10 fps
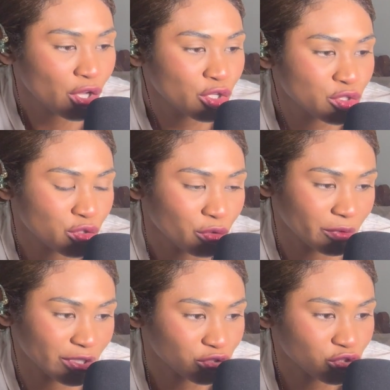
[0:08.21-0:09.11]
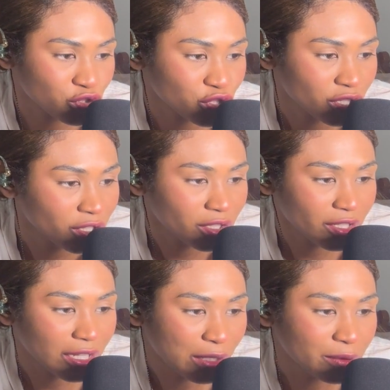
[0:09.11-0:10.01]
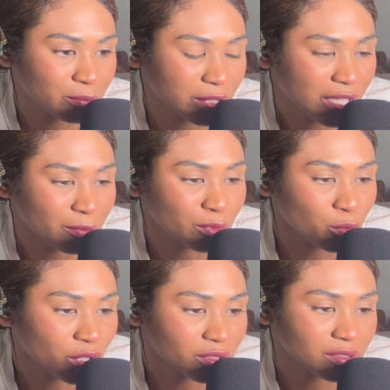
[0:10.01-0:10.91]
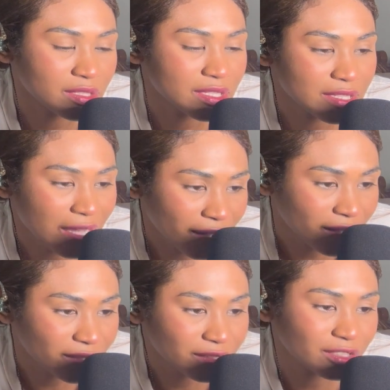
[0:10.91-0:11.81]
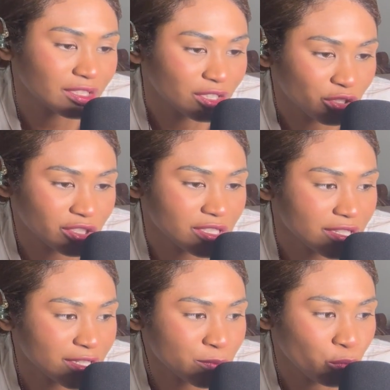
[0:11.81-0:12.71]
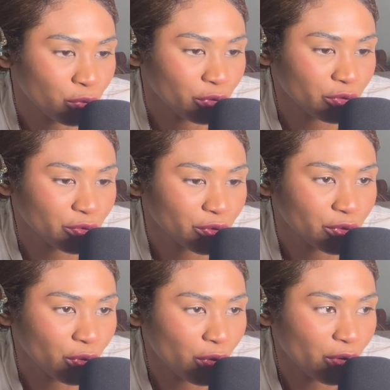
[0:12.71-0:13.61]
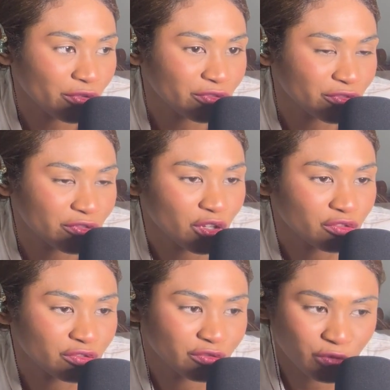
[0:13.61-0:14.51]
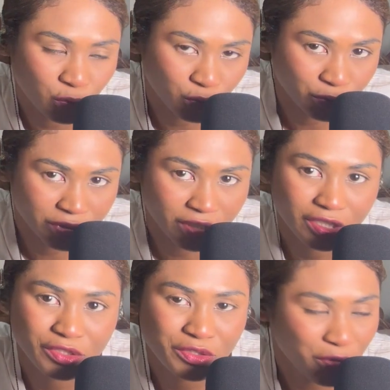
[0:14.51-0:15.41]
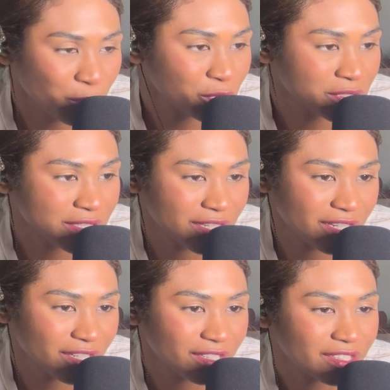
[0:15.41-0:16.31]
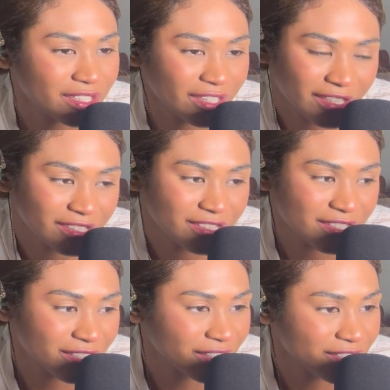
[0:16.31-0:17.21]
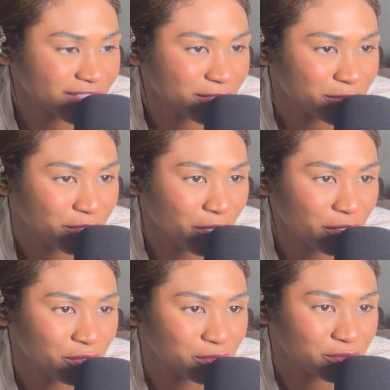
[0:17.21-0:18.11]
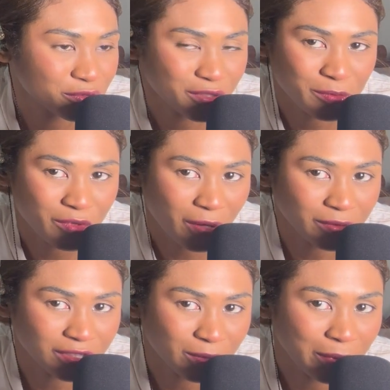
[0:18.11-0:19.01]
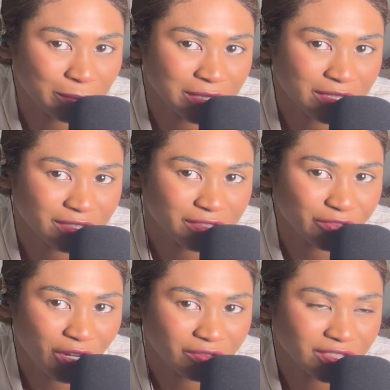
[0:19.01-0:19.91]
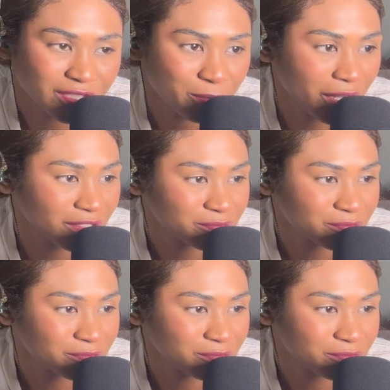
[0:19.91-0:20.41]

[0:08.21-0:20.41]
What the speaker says: so rich, how it became the world's second largest exporter of food. So we'll see, and let's go. Subscribe, click the bell button if you haven't. Bye.